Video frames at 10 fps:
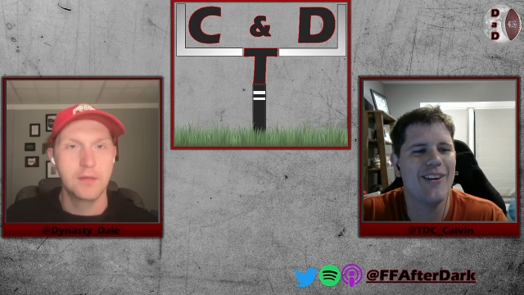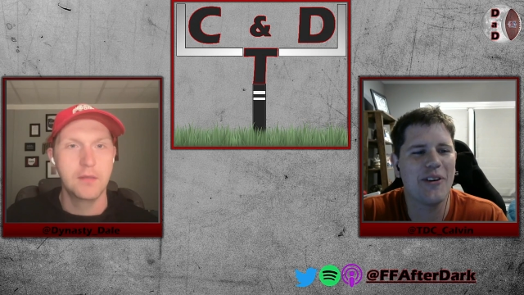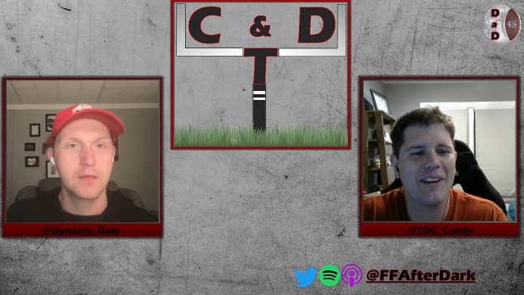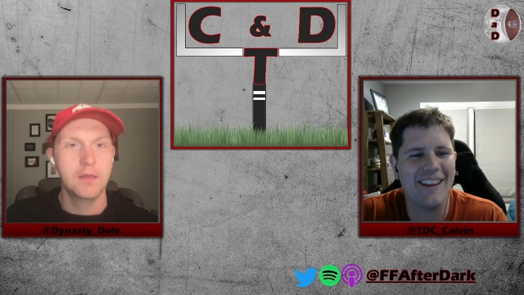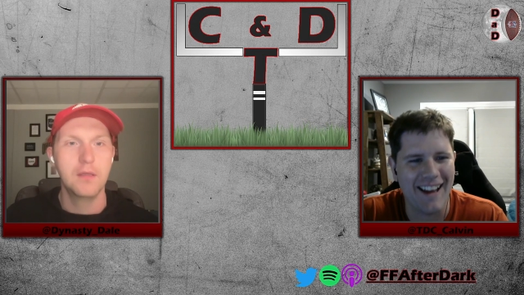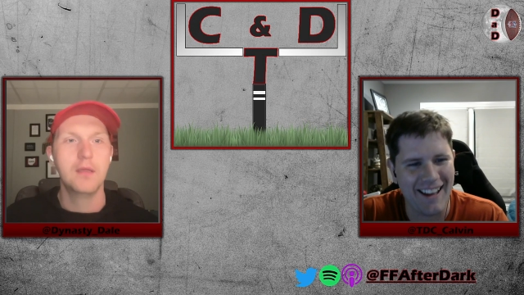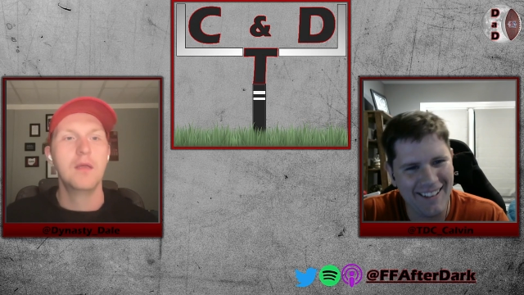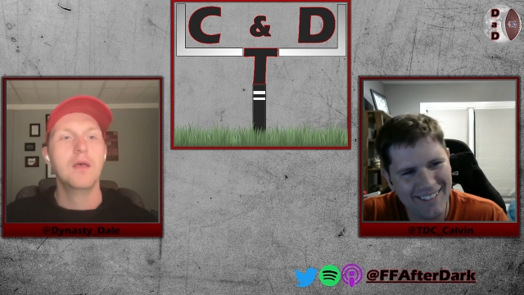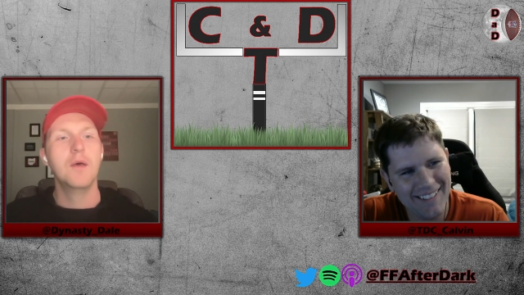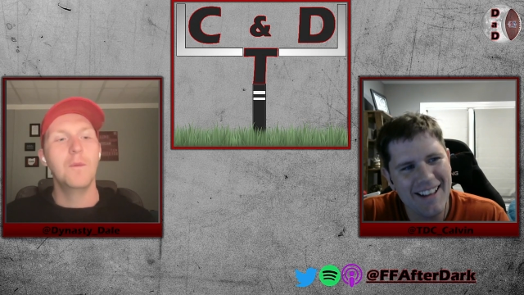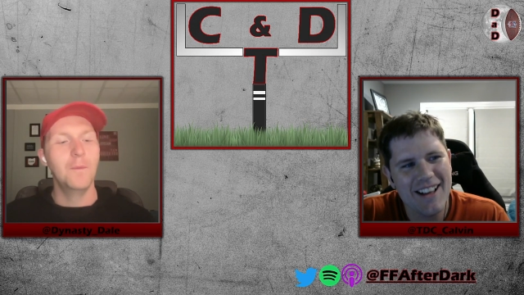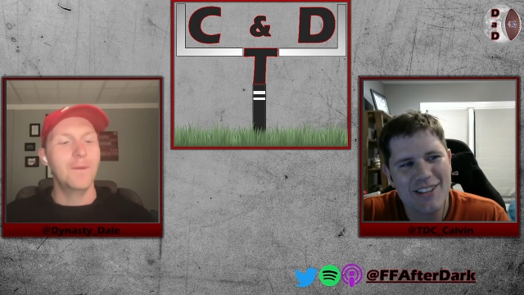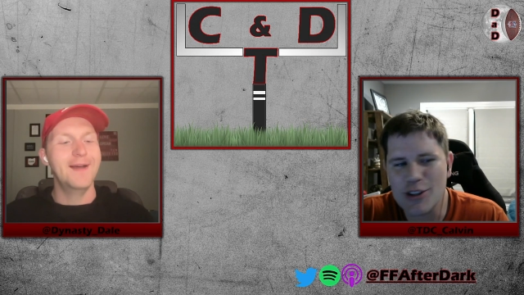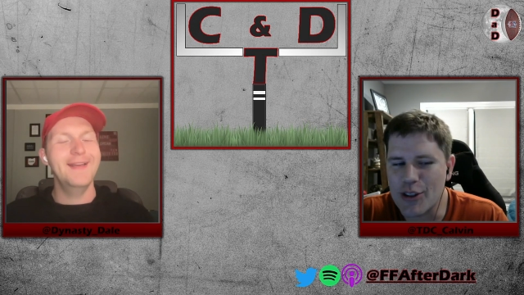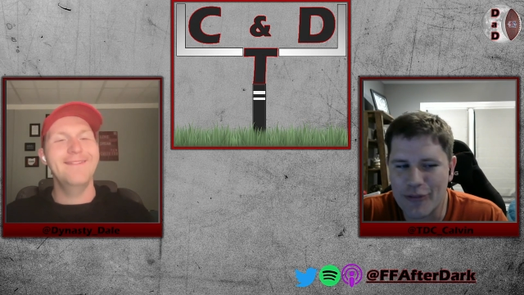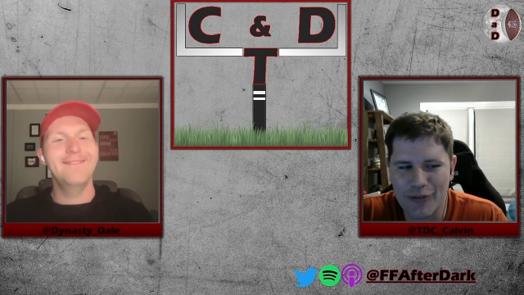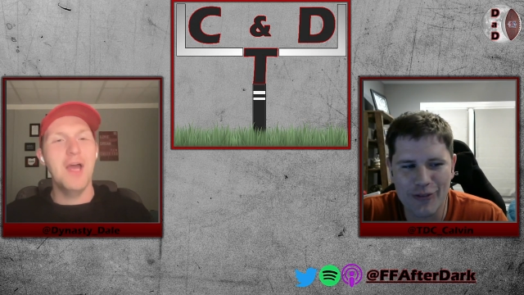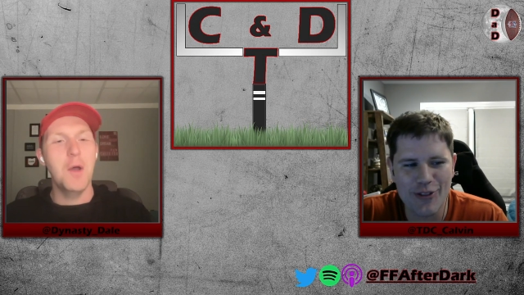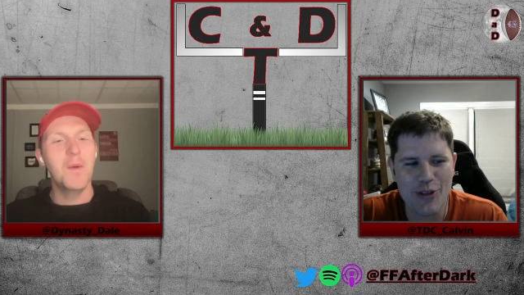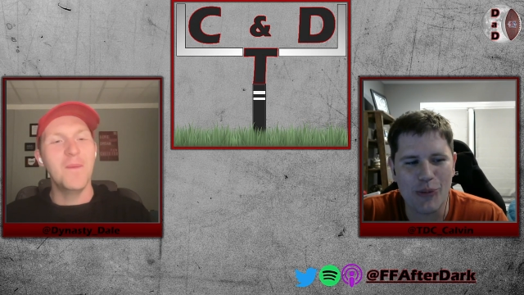Speaker 1: okay. What? So the,
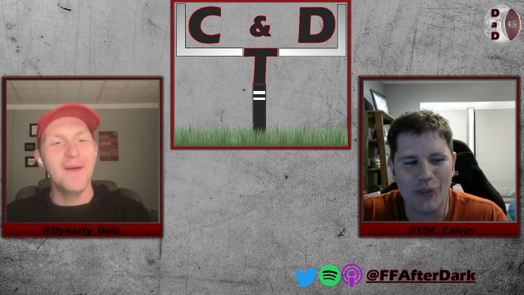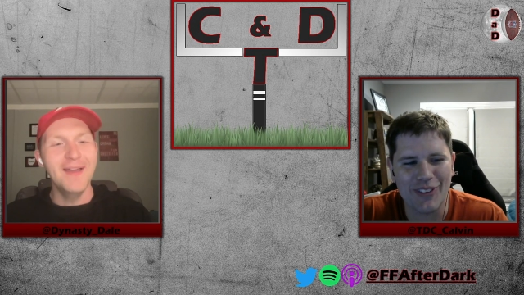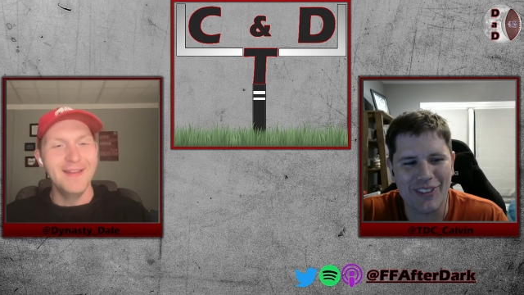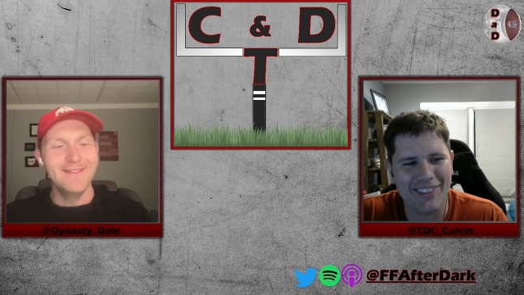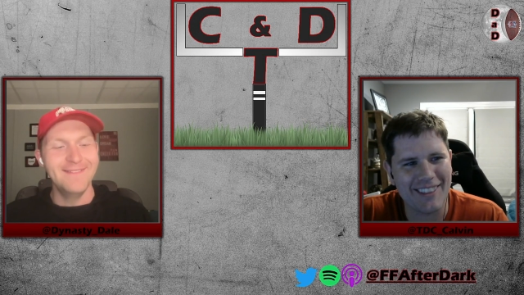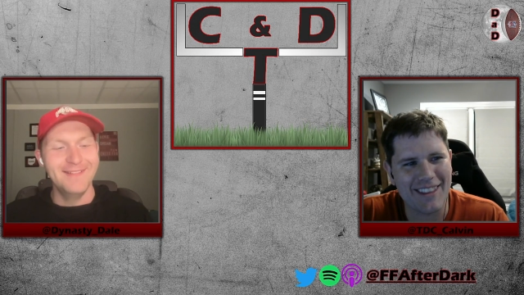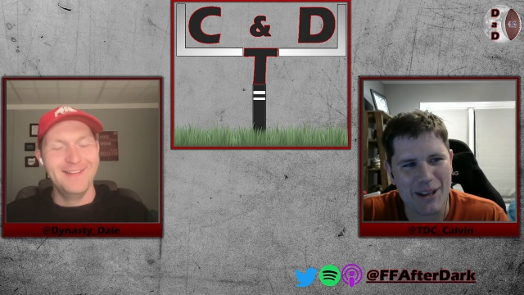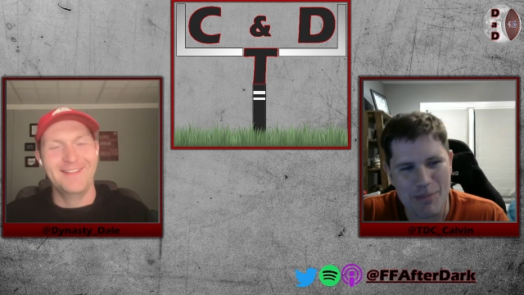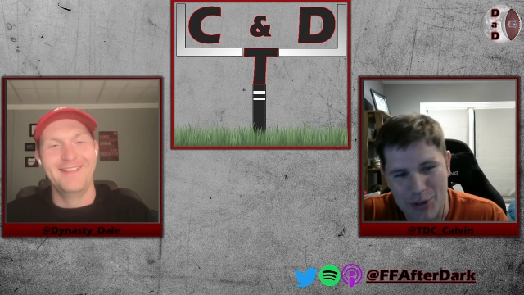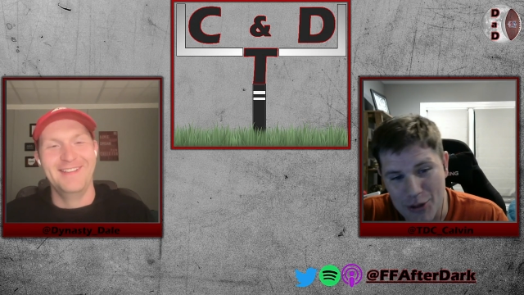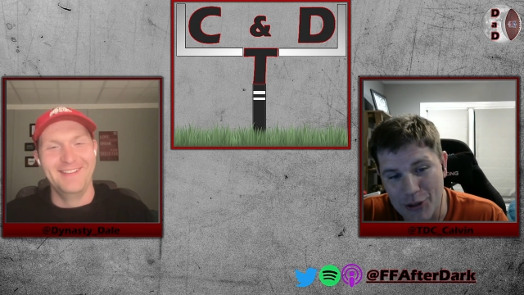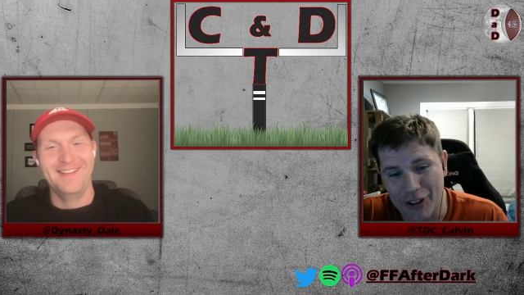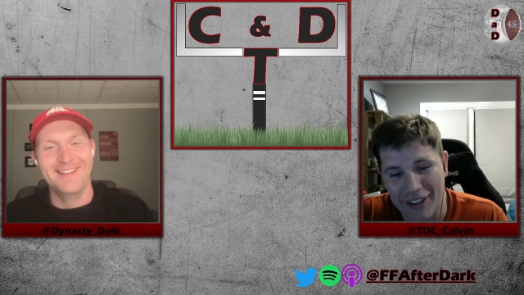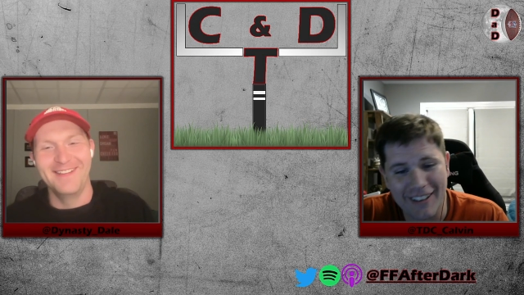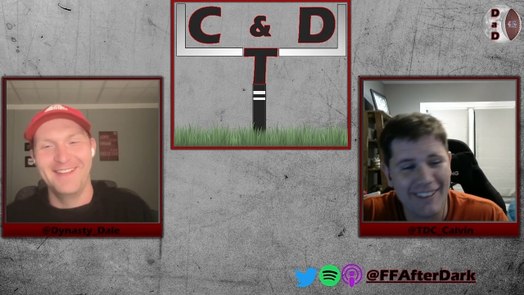the what? The computer